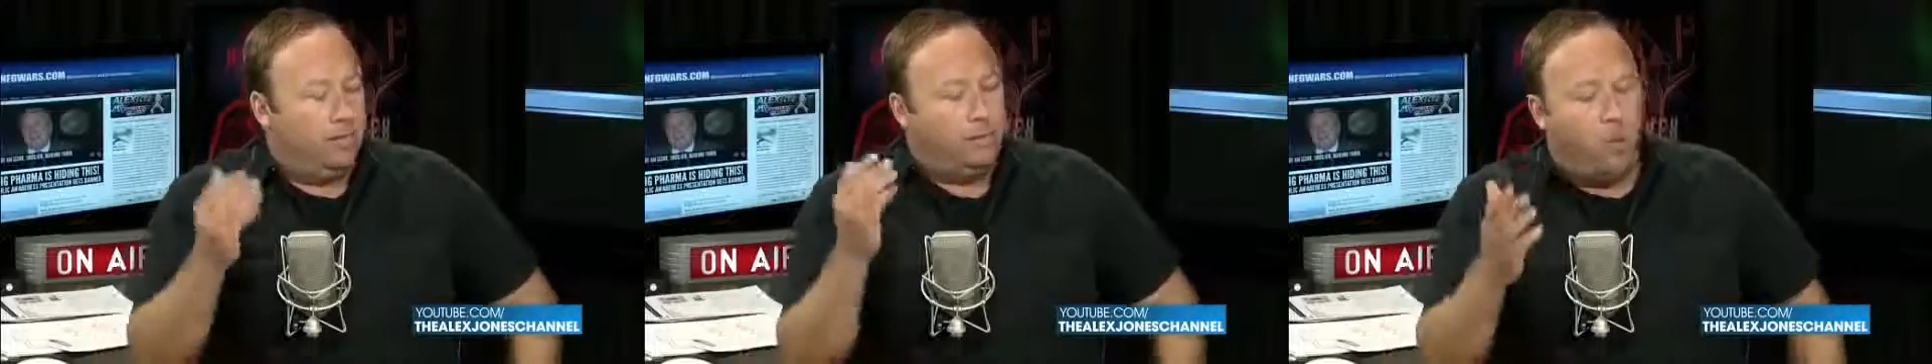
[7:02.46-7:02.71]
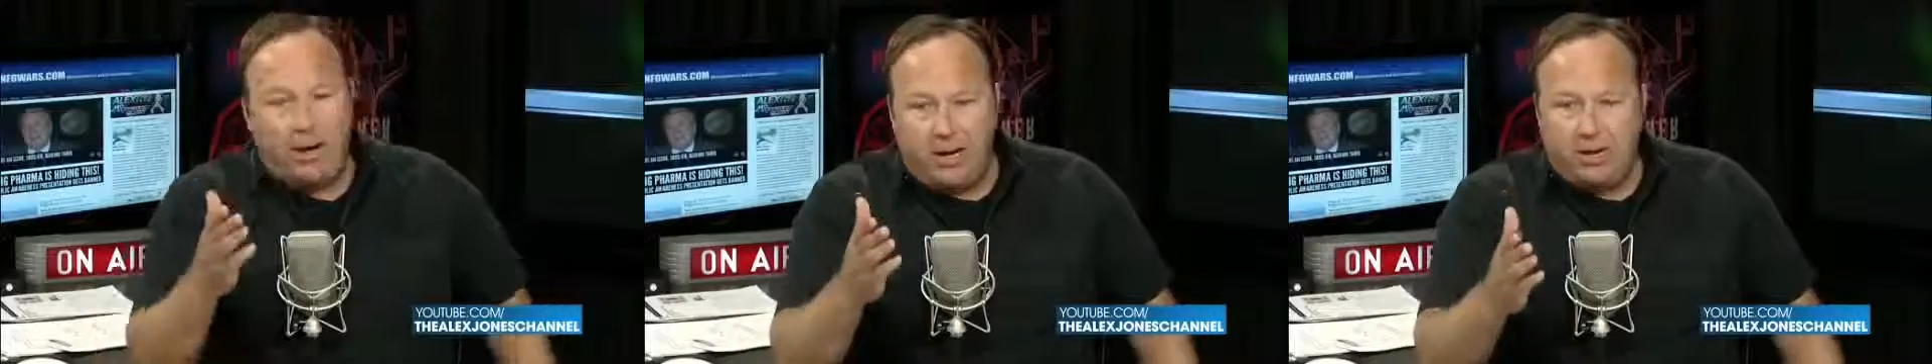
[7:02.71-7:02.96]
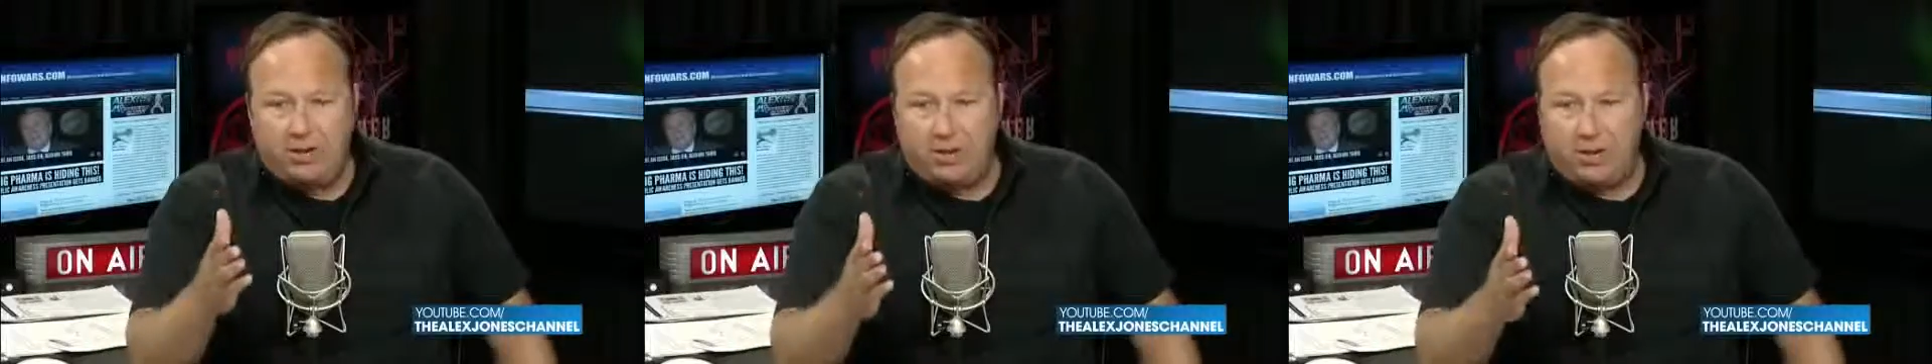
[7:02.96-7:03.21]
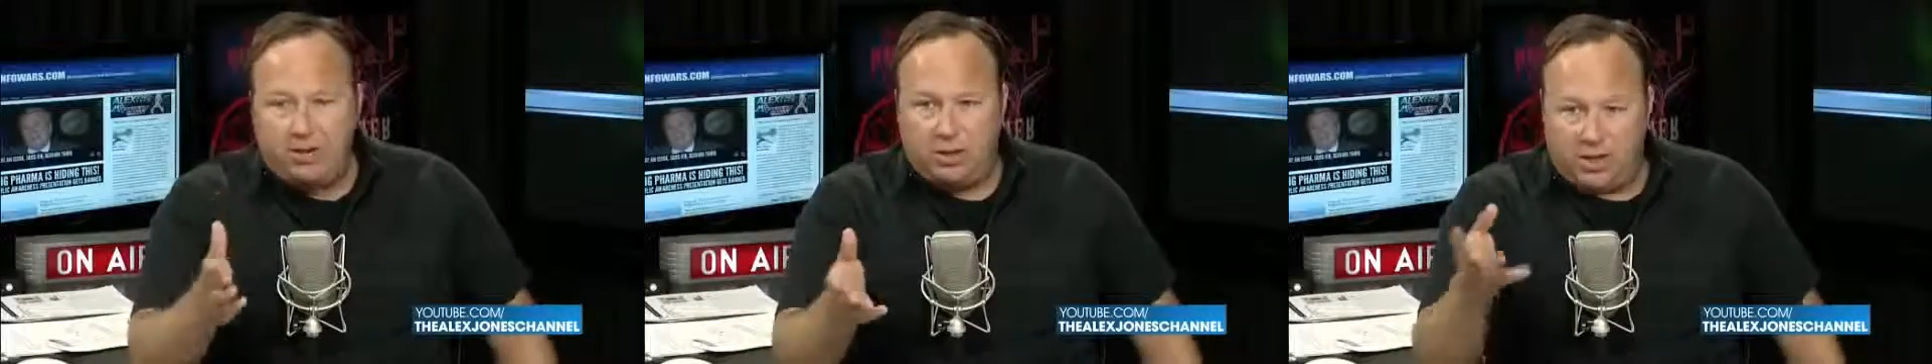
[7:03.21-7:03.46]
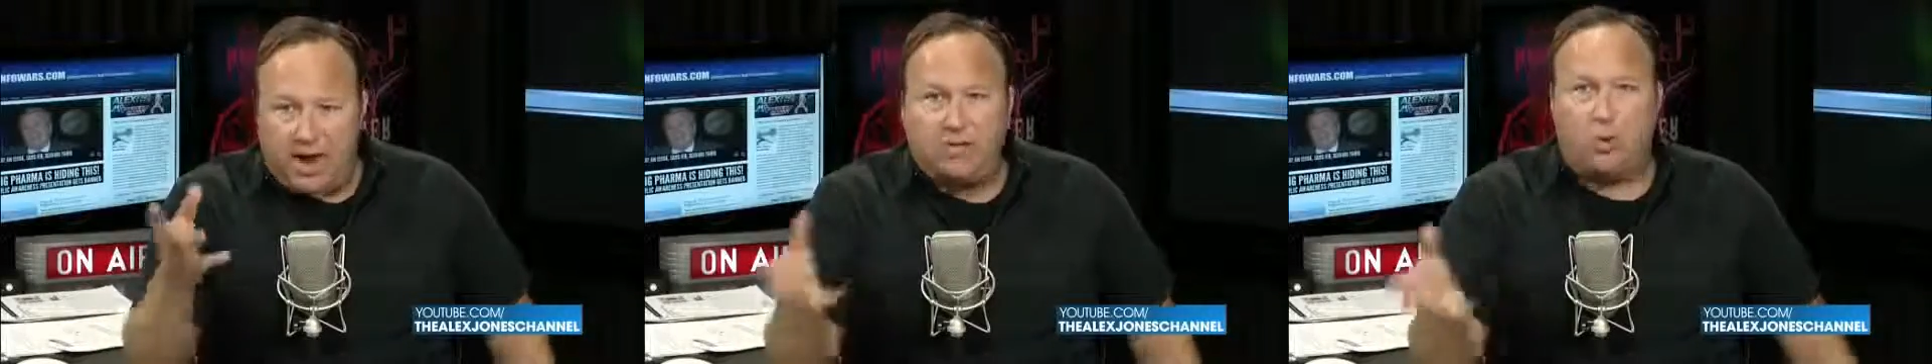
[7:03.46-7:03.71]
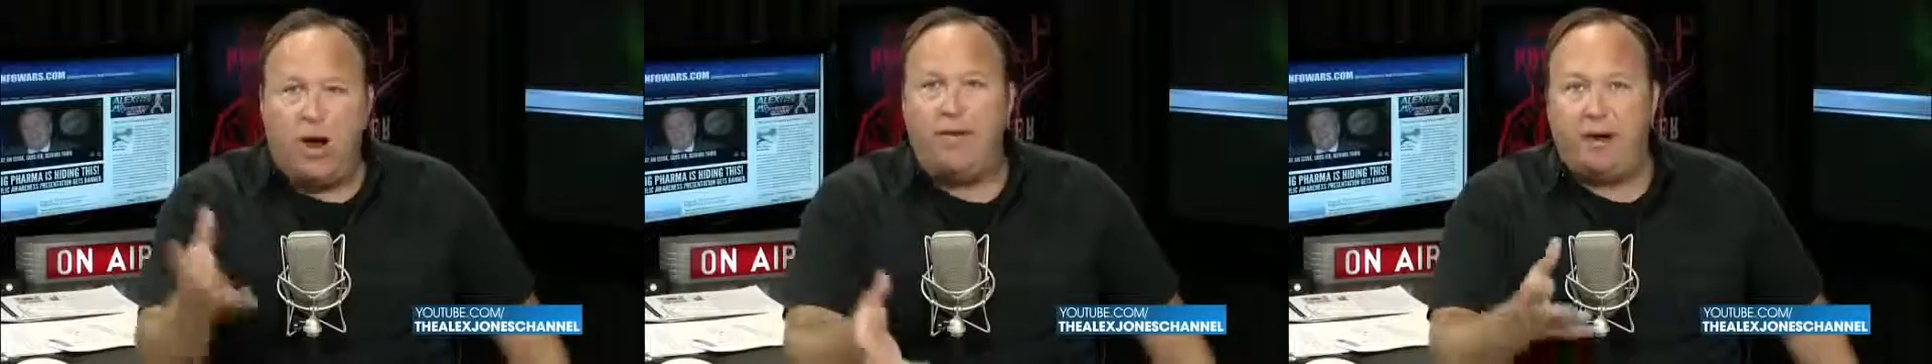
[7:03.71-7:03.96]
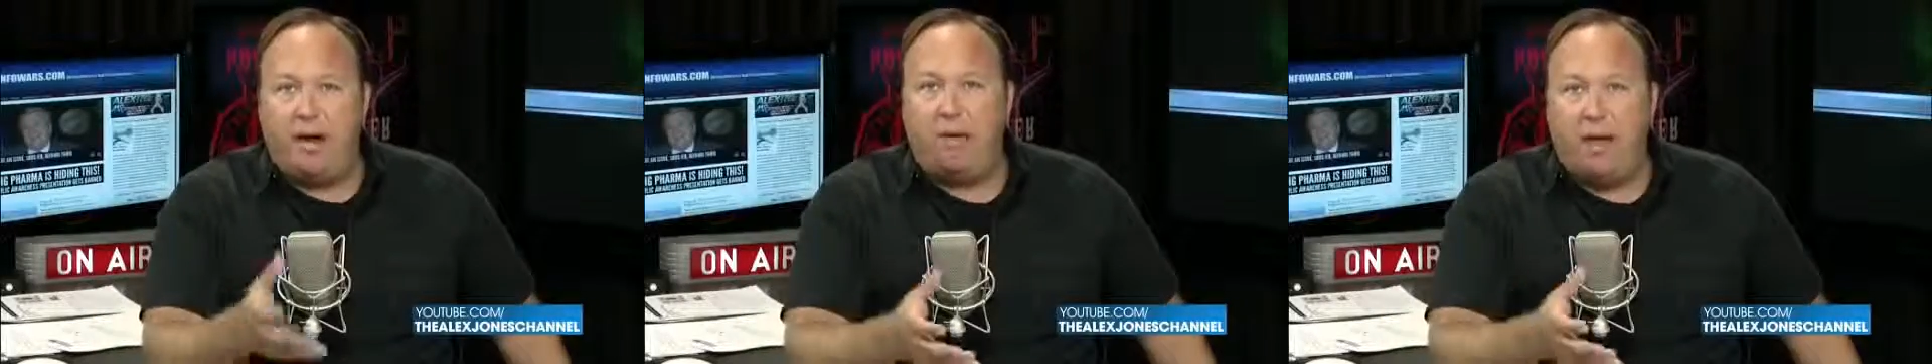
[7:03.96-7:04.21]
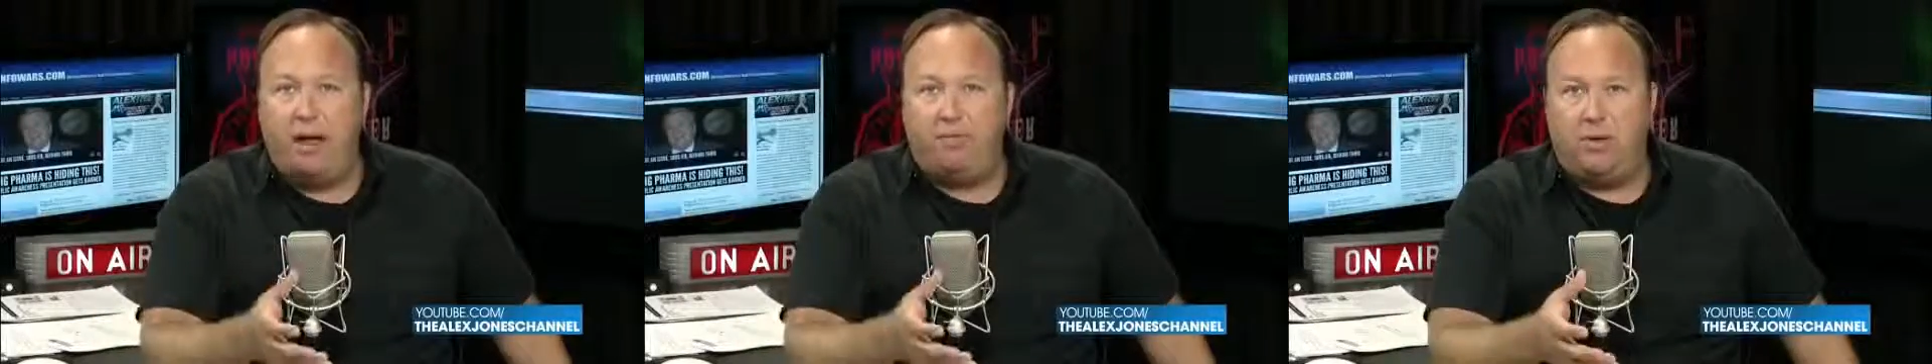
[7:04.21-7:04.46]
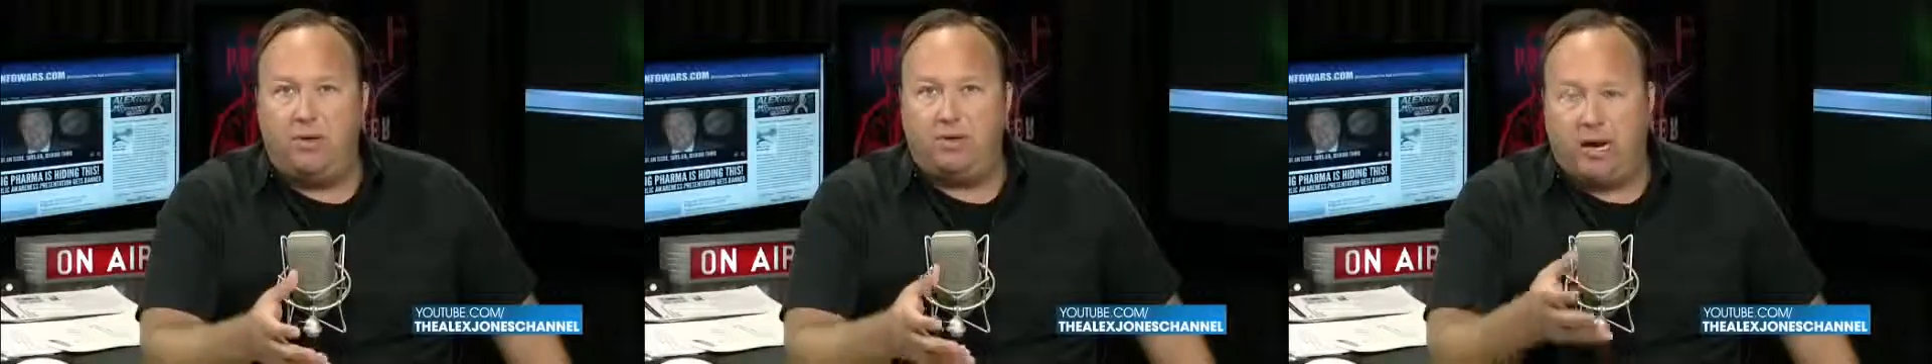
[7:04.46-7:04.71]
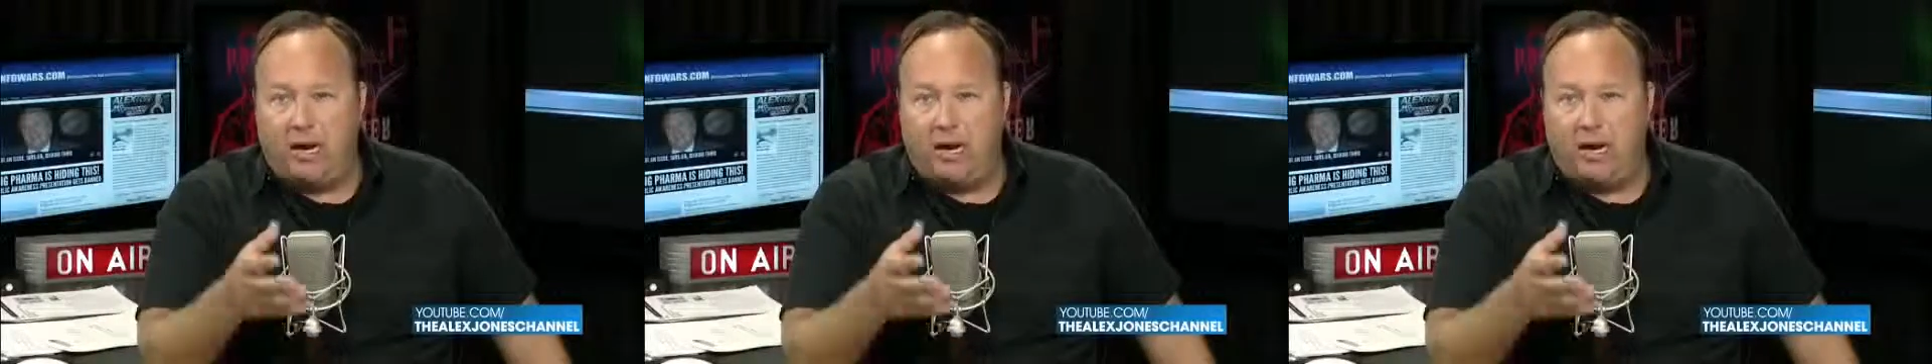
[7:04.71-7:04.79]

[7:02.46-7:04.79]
the point is that that's why they now have this